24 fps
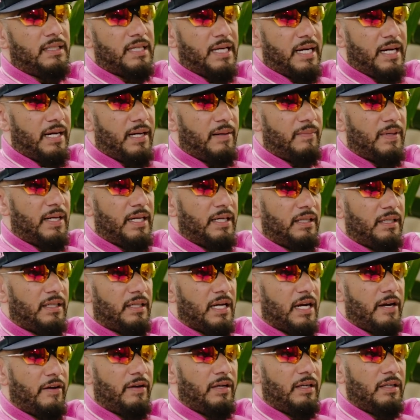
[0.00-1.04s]
damn, like
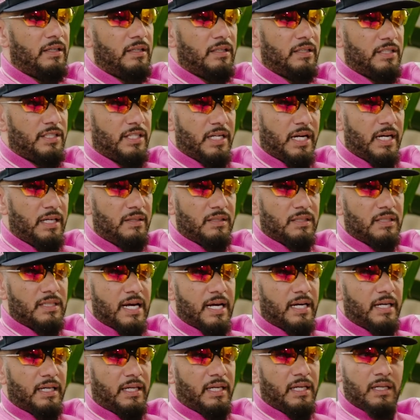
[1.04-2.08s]
Kerry James is
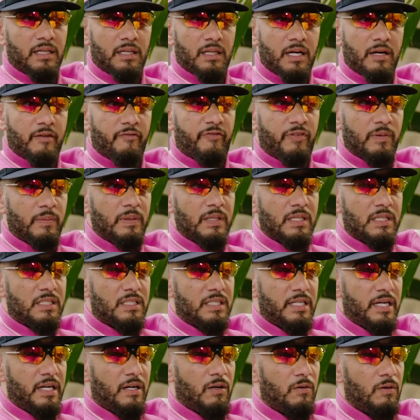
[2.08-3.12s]
not getting that from this
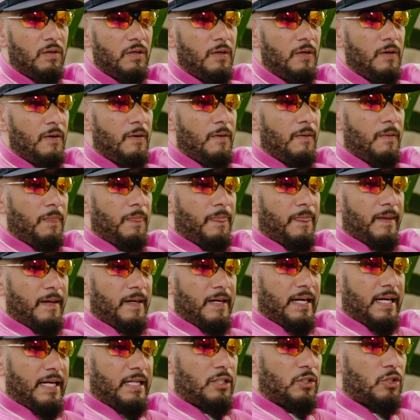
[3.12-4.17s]
sale.
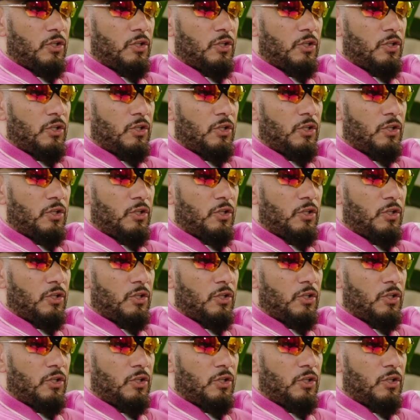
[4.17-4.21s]
And